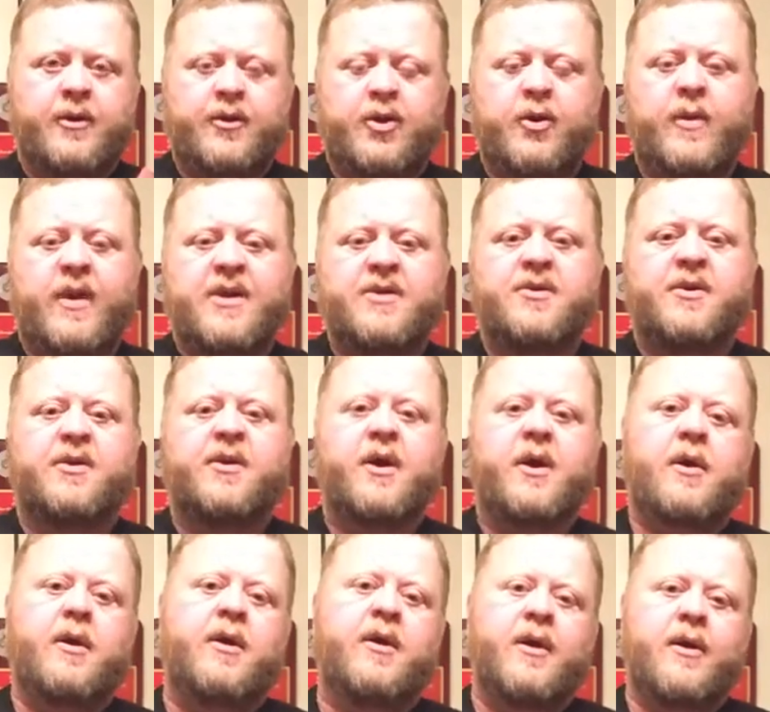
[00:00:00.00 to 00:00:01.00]
two hands on the
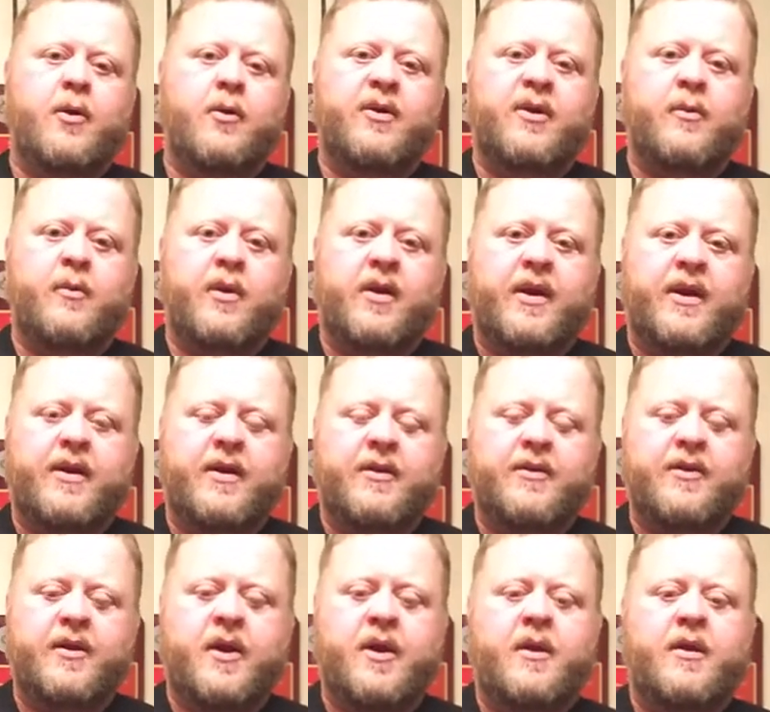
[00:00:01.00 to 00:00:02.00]
gun and only one hand
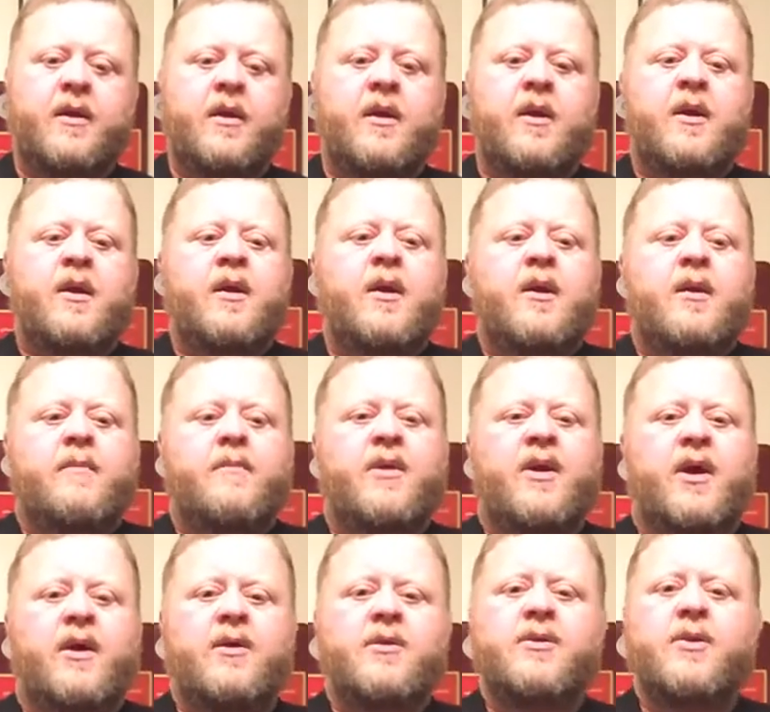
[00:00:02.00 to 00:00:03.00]
on the gun, but
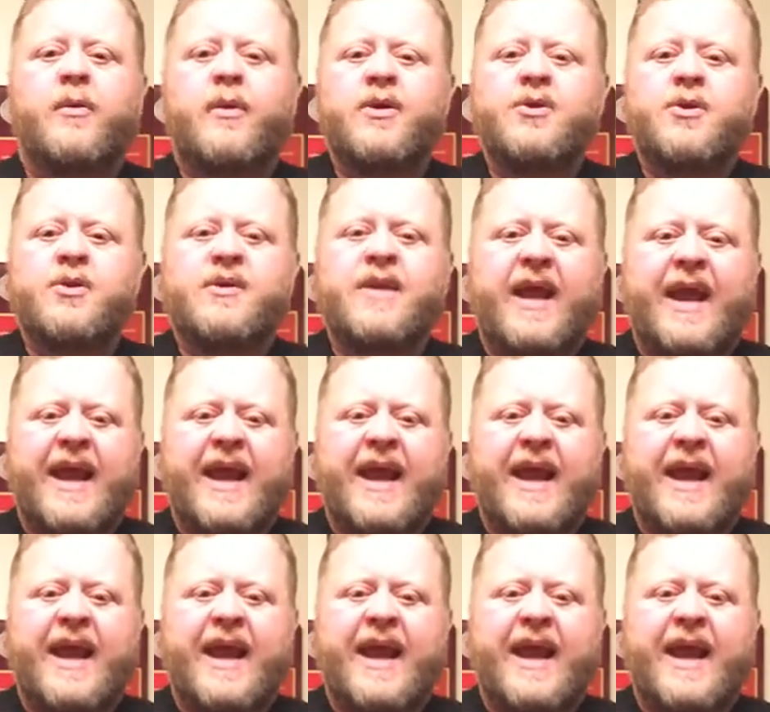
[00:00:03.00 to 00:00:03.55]
also it just